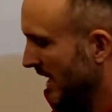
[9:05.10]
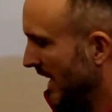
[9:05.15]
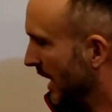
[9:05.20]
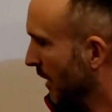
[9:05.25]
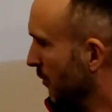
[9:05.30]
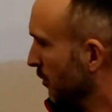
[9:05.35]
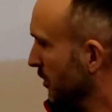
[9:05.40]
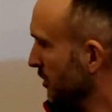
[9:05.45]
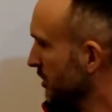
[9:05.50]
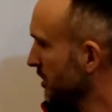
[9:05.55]

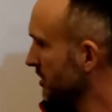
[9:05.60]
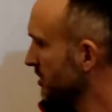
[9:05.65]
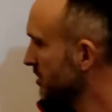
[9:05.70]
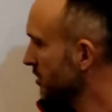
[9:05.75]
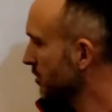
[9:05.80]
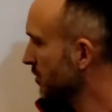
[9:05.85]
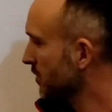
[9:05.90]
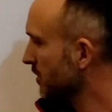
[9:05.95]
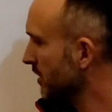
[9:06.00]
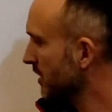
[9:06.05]
and we'll just
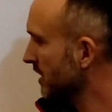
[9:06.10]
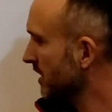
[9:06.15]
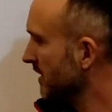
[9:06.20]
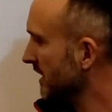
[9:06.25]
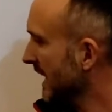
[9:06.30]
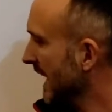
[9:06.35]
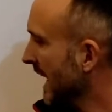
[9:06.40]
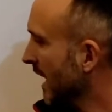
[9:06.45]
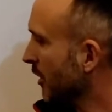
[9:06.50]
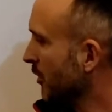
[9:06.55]
do the,
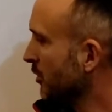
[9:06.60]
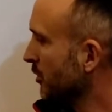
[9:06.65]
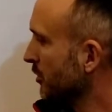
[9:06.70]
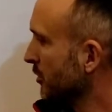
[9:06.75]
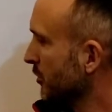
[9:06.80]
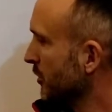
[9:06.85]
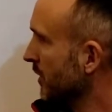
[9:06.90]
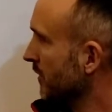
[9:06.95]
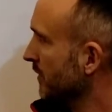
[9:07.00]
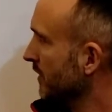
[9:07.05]
the outer
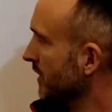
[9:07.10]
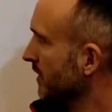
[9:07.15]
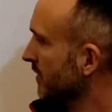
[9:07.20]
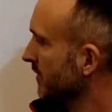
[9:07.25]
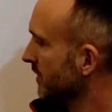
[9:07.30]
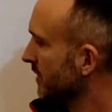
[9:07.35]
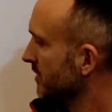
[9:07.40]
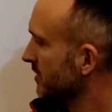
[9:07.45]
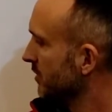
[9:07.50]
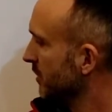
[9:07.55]

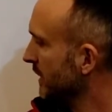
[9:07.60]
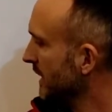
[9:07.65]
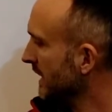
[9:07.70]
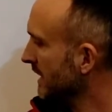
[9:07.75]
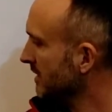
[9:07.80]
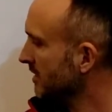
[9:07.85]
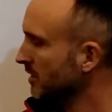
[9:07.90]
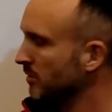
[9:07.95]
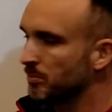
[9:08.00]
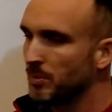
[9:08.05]
derivative, so
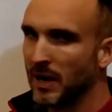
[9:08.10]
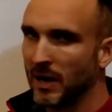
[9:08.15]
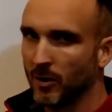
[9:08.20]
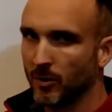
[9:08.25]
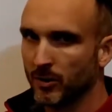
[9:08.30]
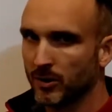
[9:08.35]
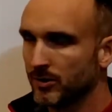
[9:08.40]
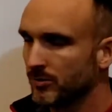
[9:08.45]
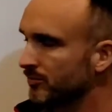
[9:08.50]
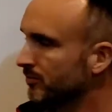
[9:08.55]
e to the
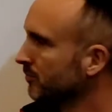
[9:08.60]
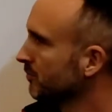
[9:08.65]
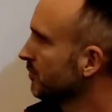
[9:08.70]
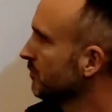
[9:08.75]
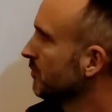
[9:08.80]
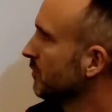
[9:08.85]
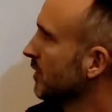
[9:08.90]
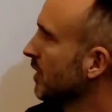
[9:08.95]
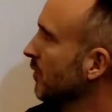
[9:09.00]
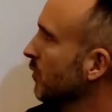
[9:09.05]
power
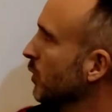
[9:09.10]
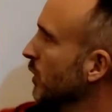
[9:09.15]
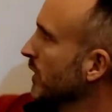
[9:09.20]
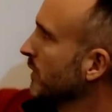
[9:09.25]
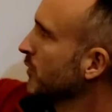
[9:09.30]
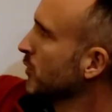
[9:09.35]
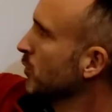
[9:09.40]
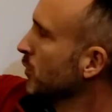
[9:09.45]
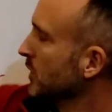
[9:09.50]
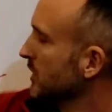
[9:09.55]
of
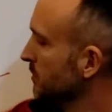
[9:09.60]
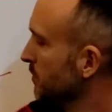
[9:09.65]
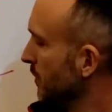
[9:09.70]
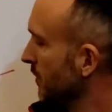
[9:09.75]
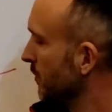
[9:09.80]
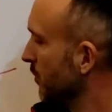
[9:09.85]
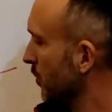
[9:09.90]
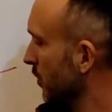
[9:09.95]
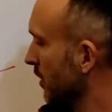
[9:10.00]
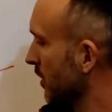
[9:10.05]
whatever it was
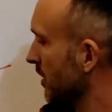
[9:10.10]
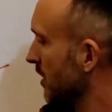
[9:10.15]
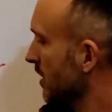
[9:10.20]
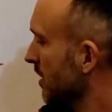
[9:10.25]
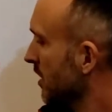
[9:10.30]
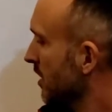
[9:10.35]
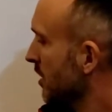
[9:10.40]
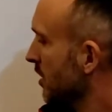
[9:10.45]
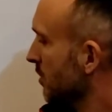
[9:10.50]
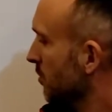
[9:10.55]
before,
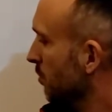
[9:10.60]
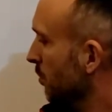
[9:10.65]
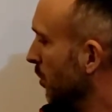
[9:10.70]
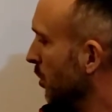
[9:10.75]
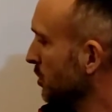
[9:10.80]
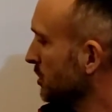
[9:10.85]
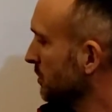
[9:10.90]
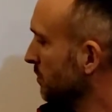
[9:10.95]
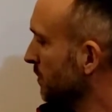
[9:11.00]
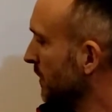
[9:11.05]

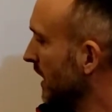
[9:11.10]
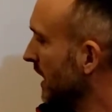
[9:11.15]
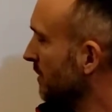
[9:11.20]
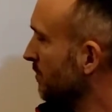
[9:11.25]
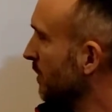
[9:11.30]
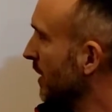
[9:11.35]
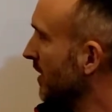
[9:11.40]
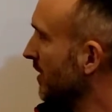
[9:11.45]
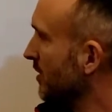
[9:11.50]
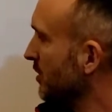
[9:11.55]

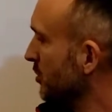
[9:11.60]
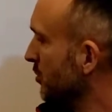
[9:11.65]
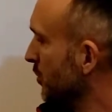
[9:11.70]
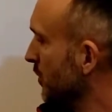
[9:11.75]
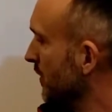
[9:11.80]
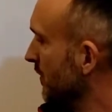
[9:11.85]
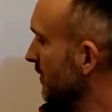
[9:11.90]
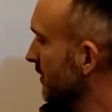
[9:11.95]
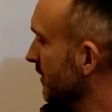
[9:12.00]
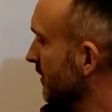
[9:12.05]
multiplied by the
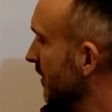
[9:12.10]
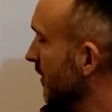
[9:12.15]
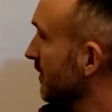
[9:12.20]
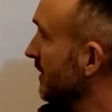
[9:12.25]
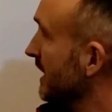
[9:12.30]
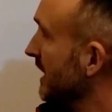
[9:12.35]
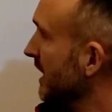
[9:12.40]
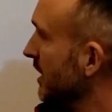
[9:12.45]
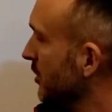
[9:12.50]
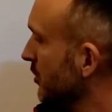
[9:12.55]
derivative of
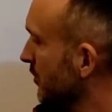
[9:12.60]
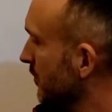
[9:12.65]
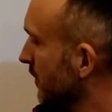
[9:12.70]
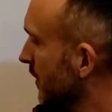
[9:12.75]
the inner